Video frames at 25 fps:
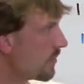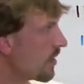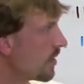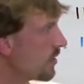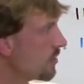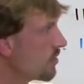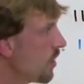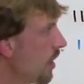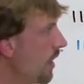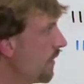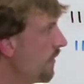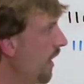
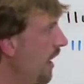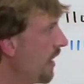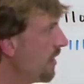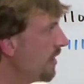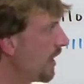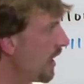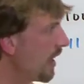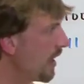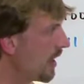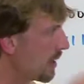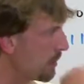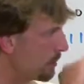So I've got
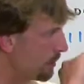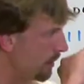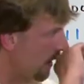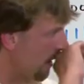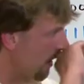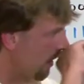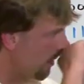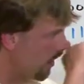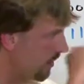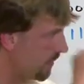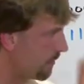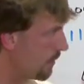that up
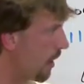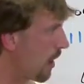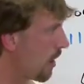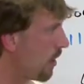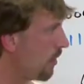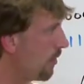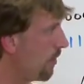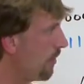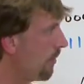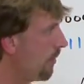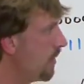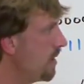here. We
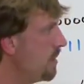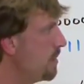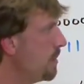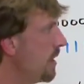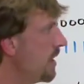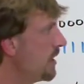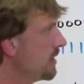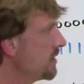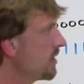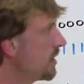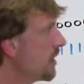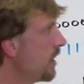borrowed 3
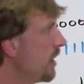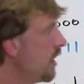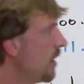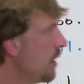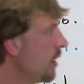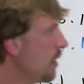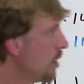bits